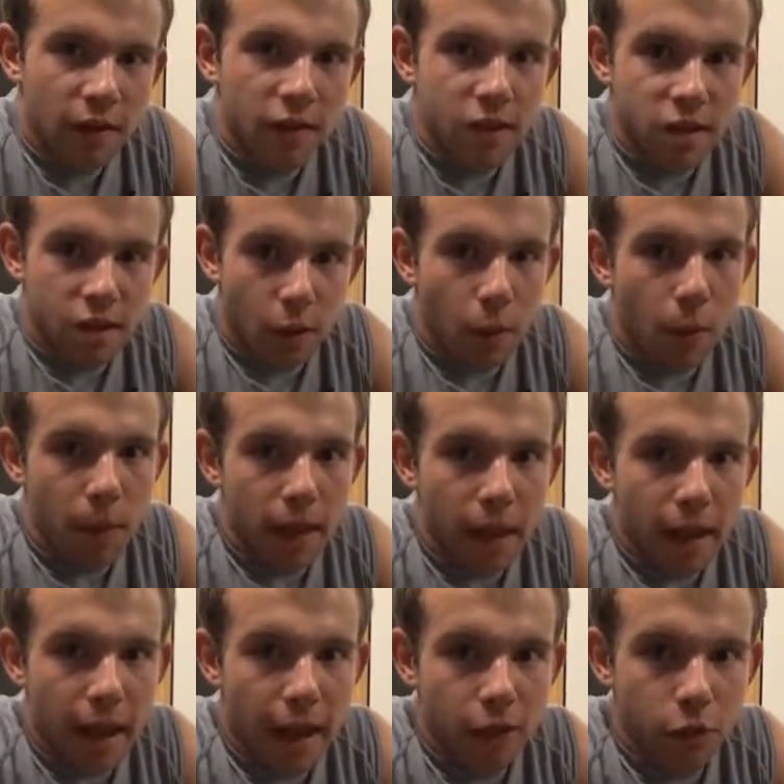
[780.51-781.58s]
This is, will be the
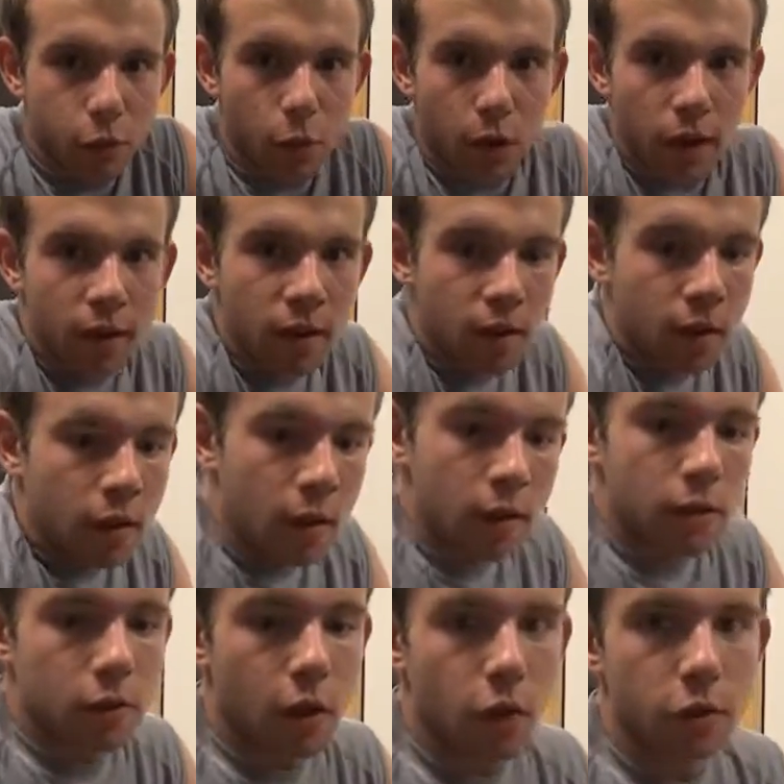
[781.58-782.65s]
last one.
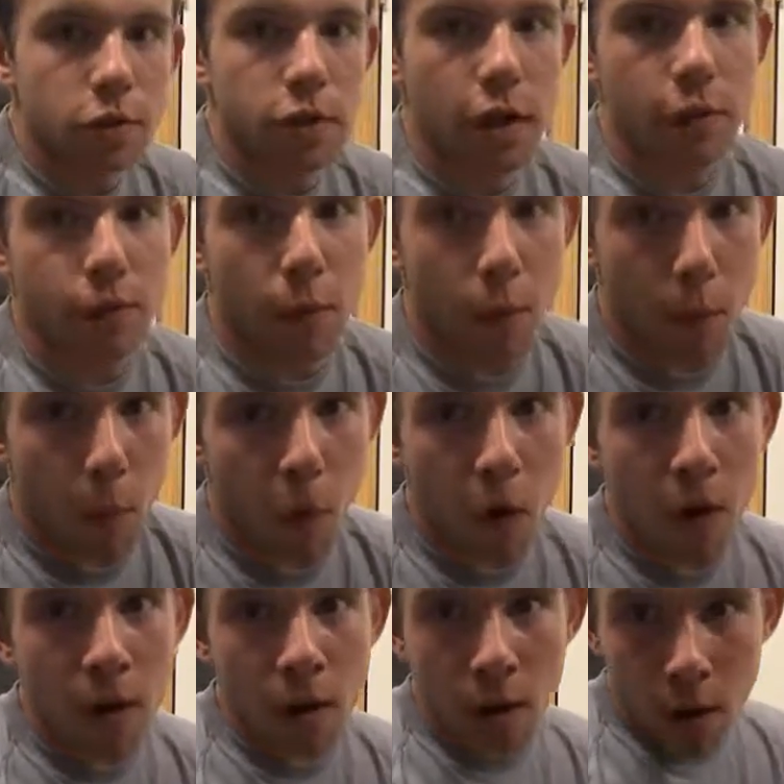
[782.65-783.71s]
So stick for
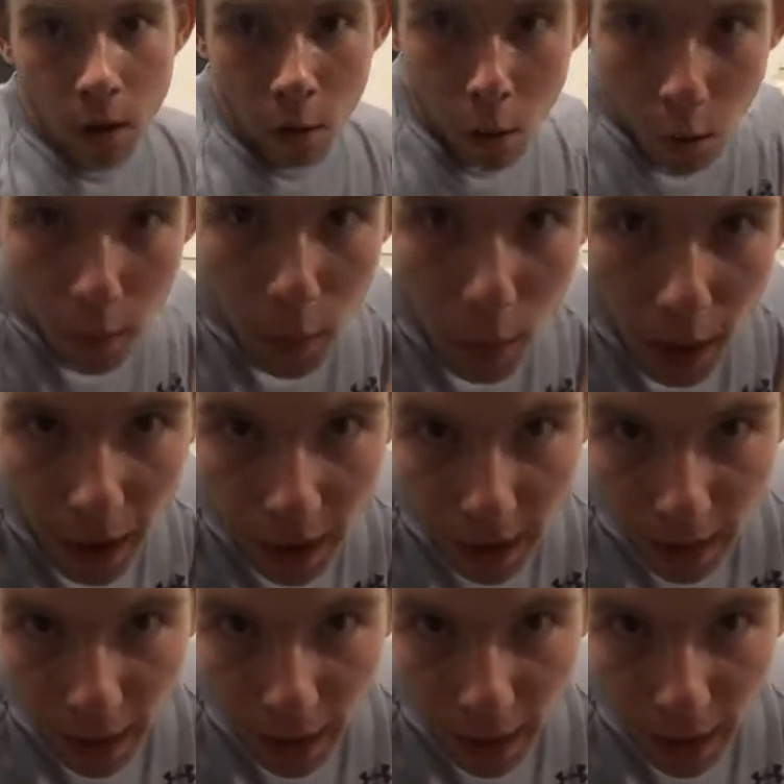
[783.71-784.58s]
more. We'll be right on the